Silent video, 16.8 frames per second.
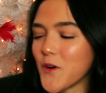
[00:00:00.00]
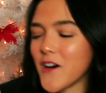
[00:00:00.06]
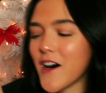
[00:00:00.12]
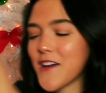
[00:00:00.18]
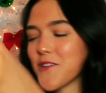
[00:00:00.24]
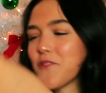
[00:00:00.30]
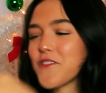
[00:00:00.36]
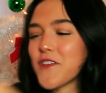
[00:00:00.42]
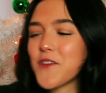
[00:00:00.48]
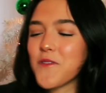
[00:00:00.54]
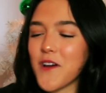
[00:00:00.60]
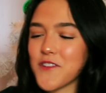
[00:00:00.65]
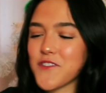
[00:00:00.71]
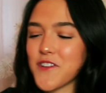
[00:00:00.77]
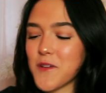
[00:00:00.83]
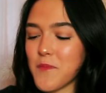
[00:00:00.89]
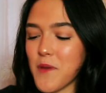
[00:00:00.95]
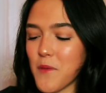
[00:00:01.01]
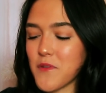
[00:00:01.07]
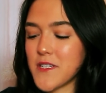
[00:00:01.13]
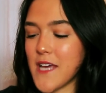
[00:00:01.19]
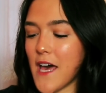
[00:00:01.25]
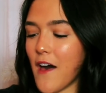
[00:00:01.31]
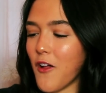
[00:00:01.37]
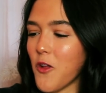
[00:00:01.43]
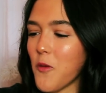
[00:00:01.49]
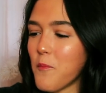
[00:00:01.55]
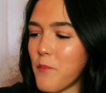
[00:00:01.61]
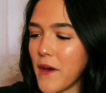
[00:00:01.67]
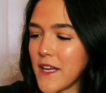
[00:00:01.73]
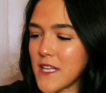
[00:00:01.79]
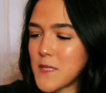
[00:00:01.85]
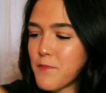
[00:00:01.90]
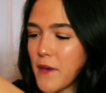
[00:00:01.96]
I don't think you guys are going to be able to tell,
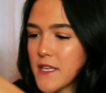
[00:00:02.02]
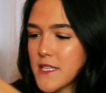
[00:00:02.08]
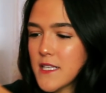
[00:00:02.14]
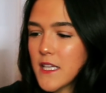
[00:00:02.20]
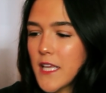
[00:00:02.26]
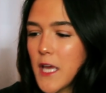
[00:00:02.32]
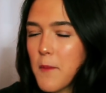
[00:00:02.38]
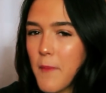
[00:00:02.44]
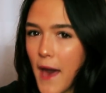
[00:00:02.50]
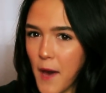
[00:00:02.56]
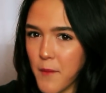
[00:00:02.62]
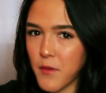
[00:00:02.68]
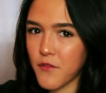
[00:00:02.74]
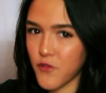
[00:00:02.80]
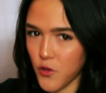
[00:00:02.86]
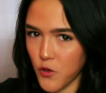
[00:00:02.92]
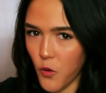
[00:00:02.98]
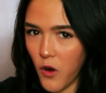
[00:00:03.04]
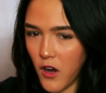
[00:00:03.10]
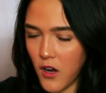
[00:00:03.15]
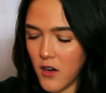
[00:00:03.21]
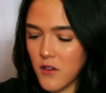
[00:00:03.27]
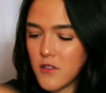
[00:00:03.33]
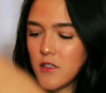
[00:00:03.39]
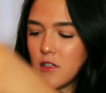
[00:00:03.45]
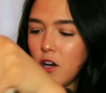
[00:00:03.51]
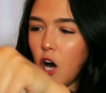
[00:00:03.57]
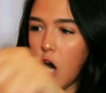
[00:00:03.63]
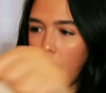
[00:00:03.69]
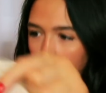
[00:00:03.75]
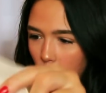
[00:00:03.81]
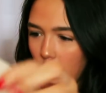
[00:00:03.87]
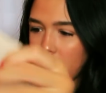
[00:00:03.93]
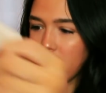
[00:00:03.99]
but it's basically a map of New York
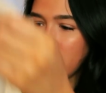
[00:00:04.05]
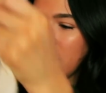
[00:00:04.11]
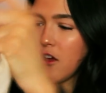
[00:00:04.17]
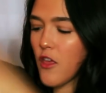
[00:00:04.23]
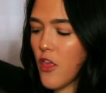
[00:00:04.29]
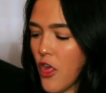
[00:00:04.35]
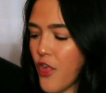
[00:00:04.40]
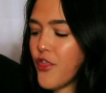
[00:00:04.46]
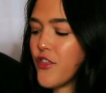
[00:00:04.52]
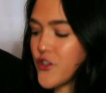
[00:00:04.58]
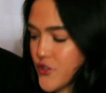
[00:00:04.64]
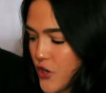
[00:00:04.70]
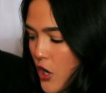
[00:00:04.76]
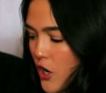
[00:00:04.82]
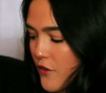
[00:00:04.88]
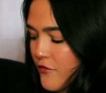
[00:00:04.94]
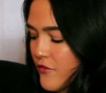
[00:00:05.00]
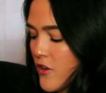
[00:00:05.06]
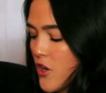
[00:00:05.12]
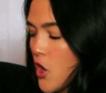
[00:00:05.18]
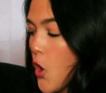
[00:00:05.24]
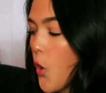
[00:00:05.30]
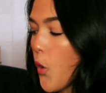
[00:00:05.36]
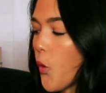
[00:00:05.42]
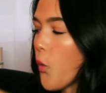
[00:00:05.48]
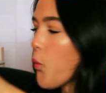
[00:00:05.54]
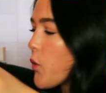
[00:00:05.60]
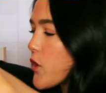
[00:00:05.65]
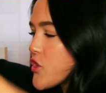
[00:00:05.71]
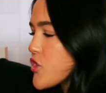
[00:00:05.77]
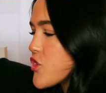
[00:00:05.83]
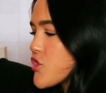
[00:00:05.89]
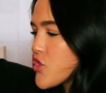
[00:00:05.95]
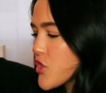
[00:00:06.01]
on the scarf,
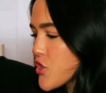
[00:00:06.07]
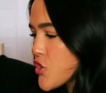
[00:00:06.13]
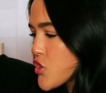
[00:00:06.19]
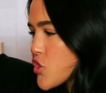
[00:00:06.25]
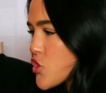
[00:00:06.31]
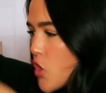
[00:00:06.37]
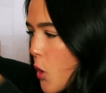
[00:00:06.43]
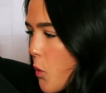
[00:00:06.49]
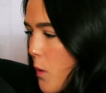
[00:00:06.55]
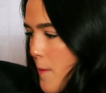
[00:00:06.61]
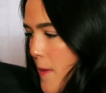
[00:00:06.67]
which is just so